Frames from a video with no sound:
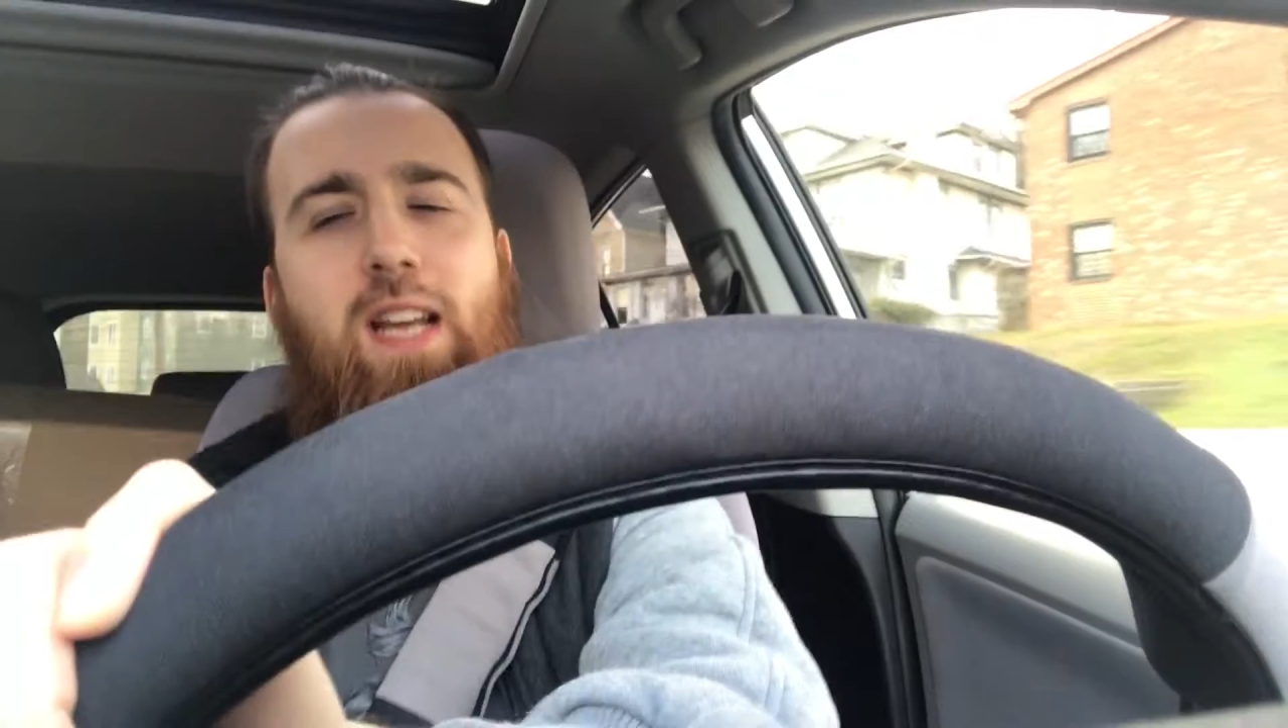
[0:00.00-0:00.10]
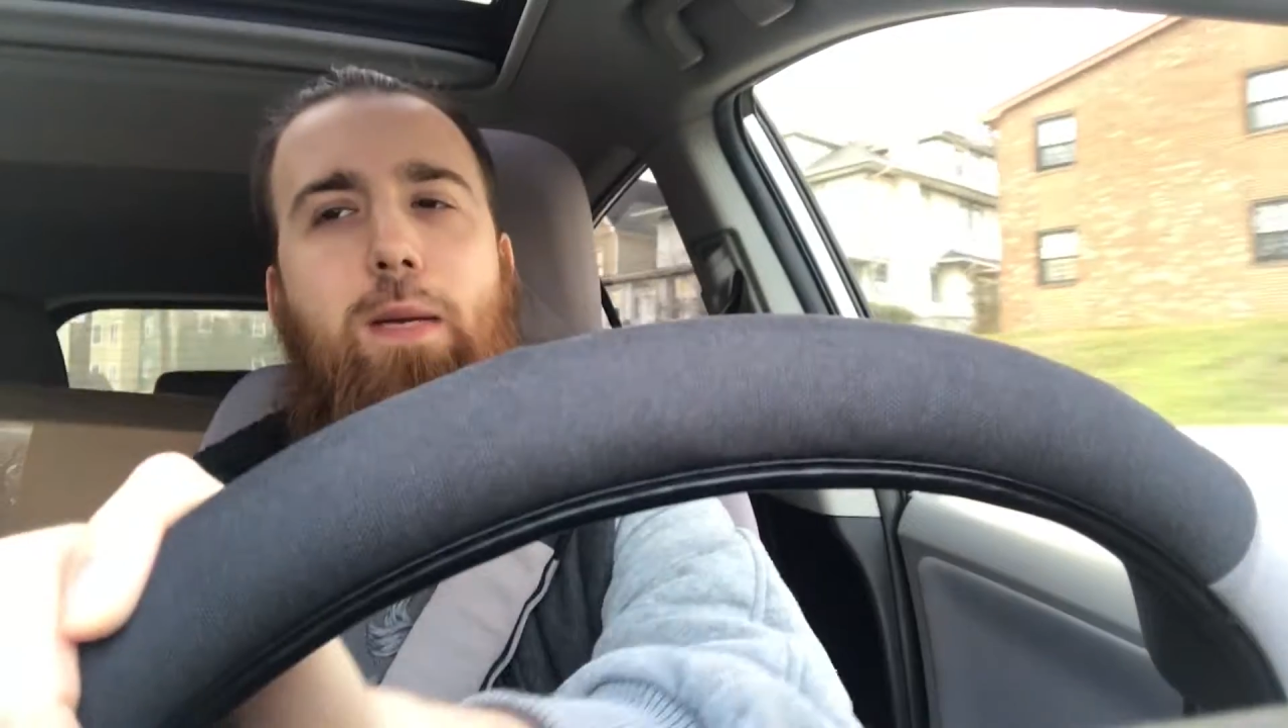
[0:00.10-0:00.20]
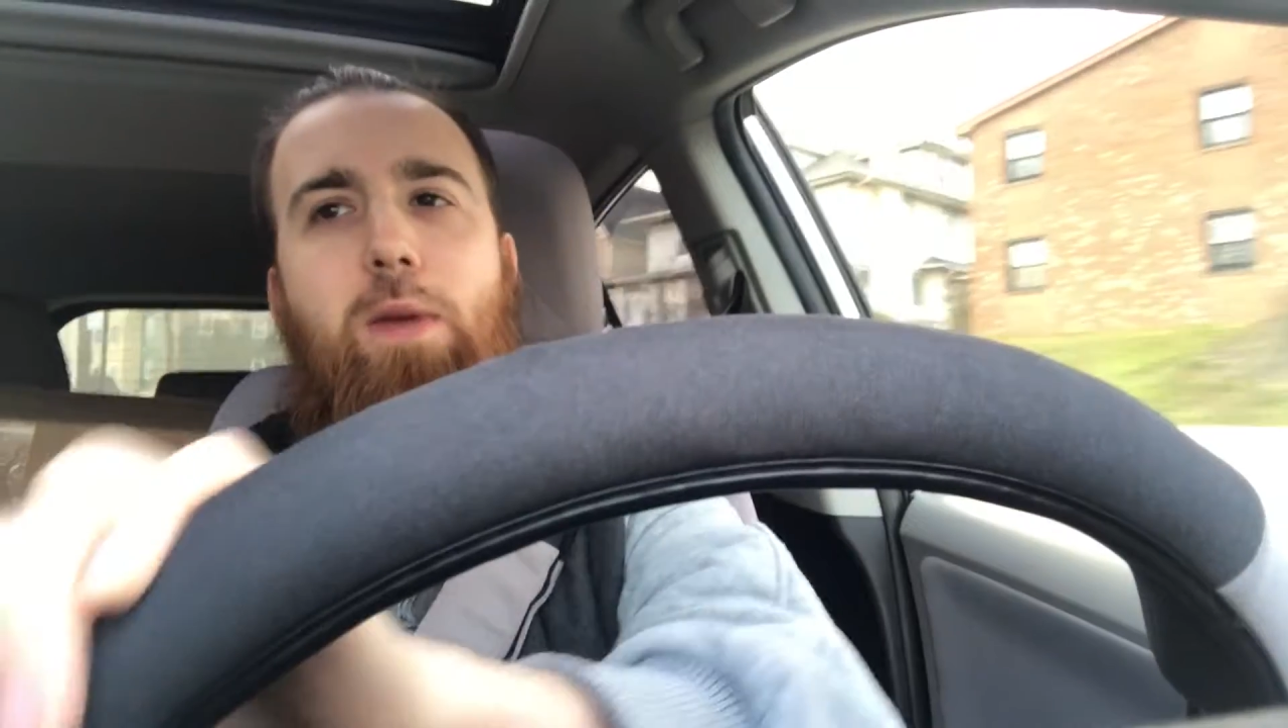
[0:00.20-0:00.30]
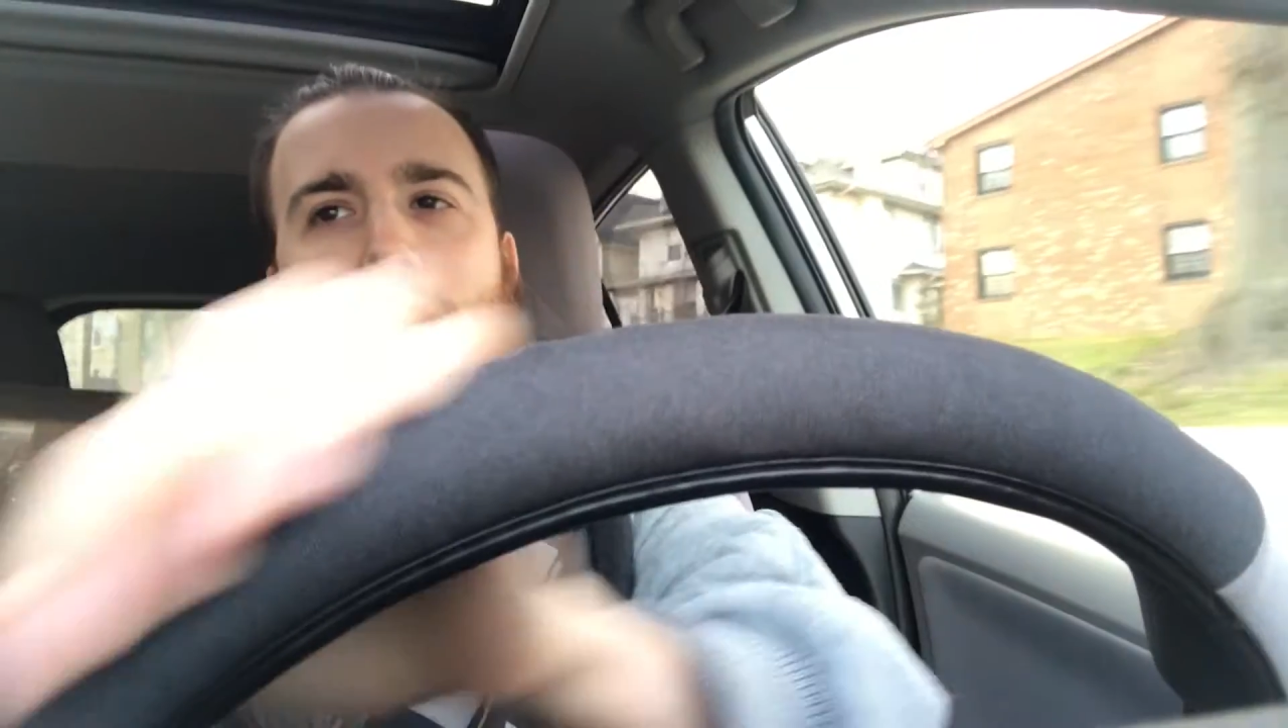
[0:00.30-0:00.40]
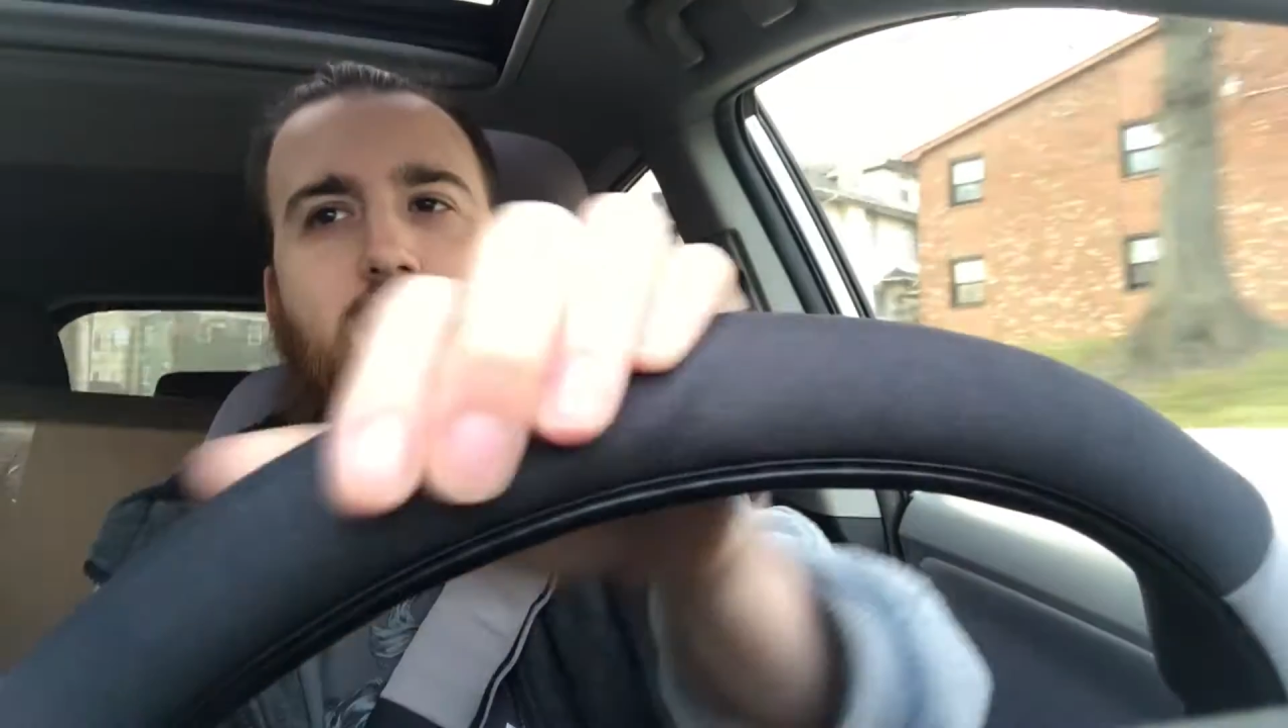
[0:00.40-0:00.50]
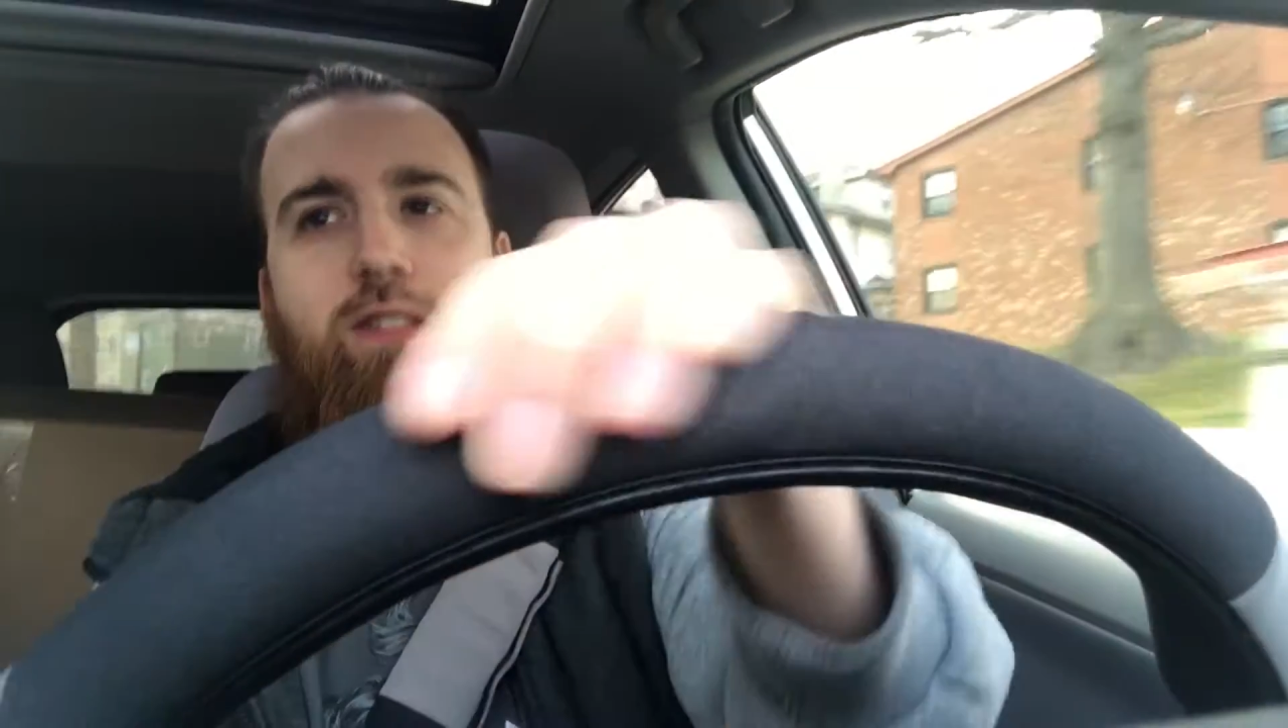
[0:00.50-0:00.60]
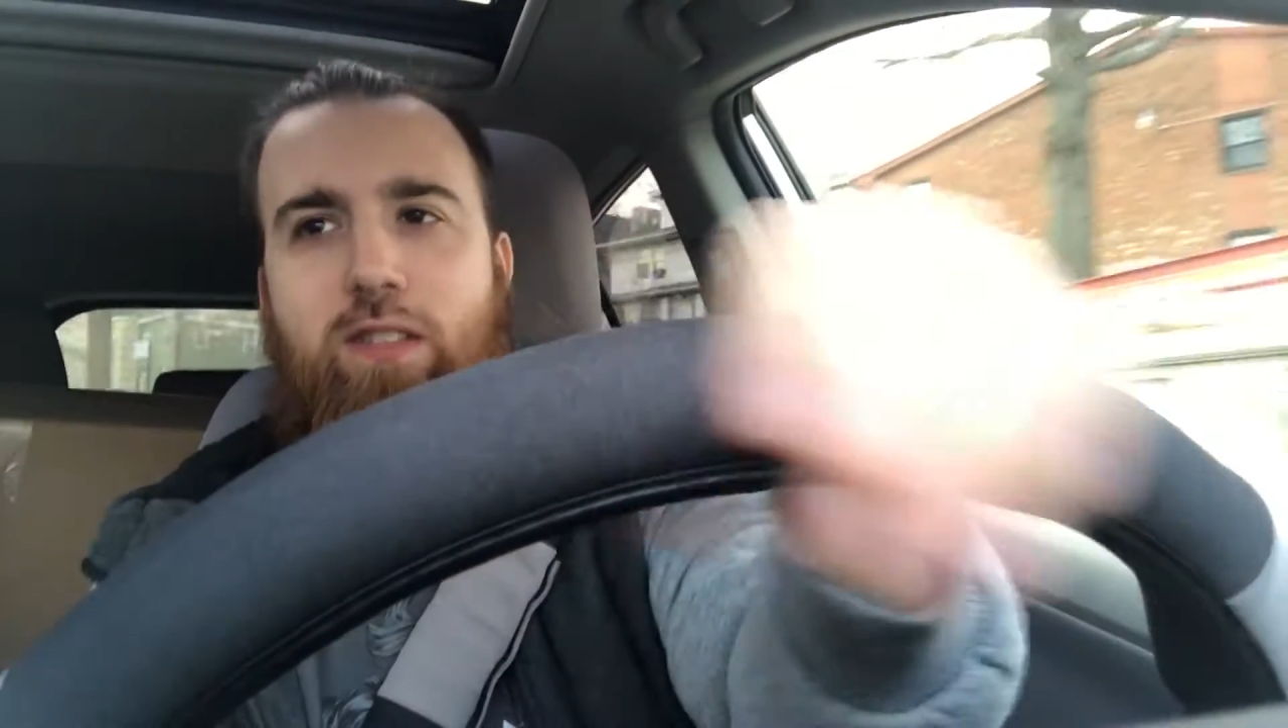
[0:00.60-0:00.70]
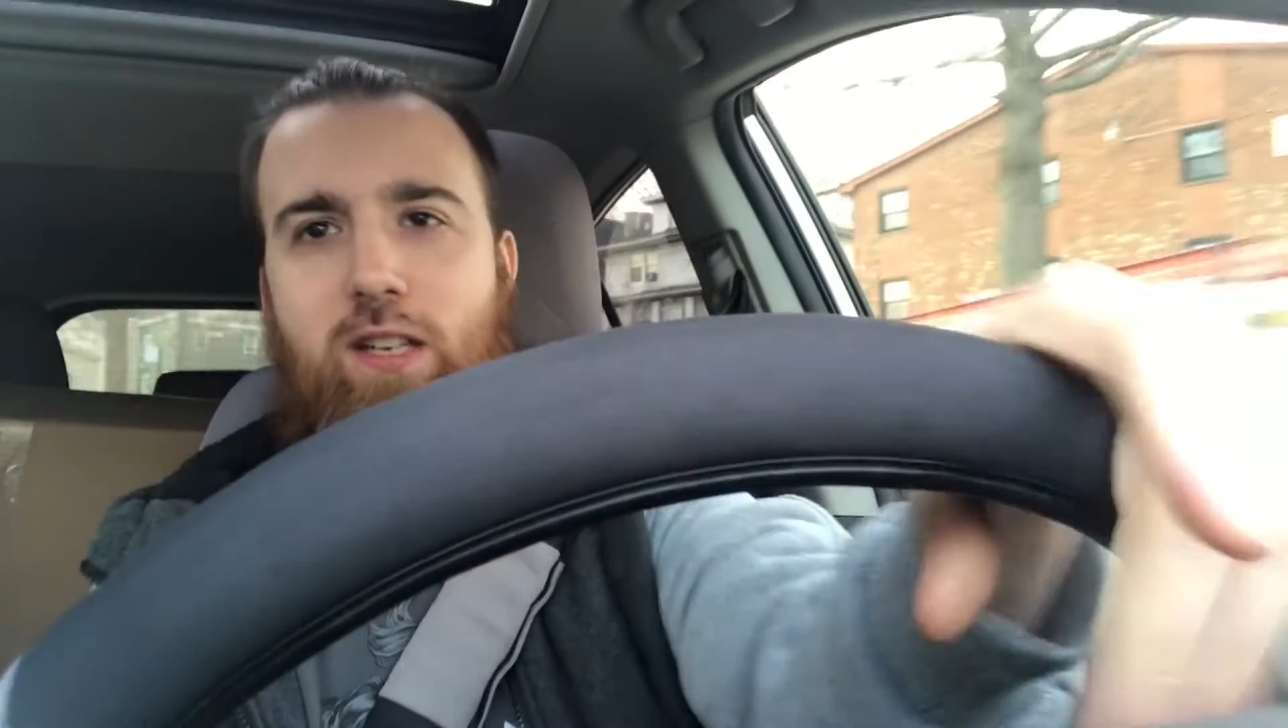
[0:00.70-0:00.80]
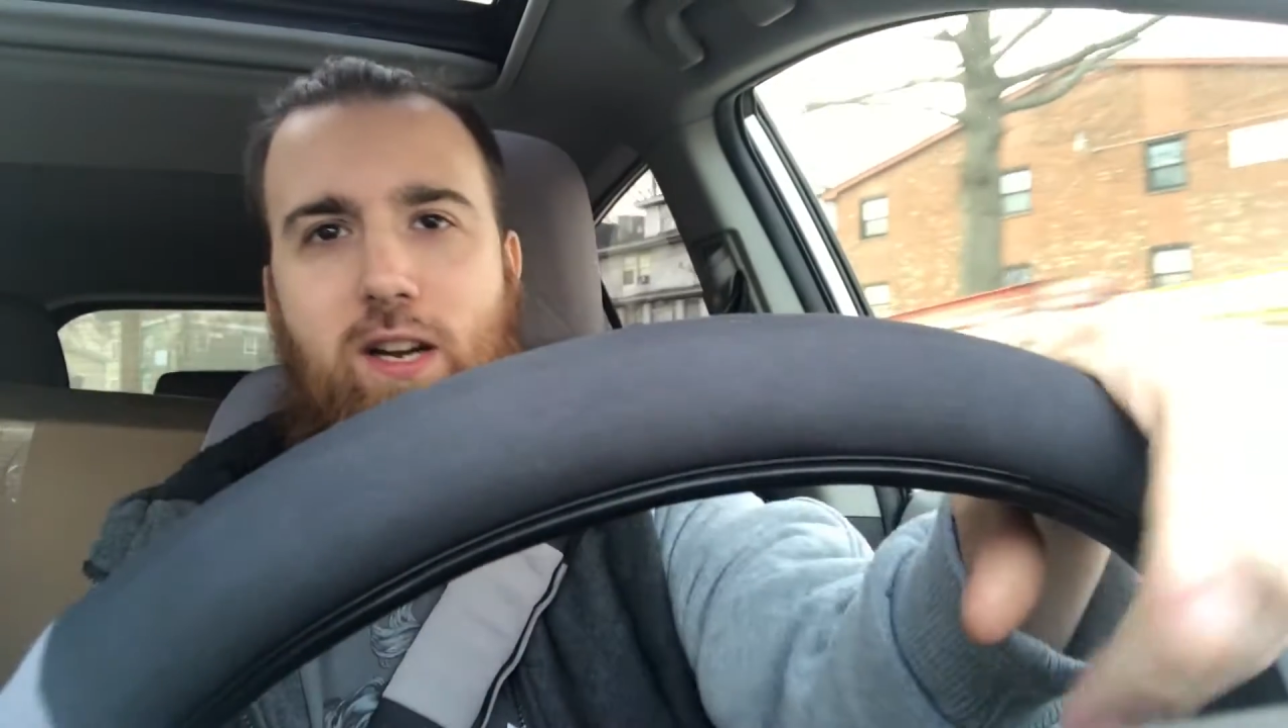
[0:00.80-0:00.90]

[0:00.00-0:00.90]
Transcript: tank maintenance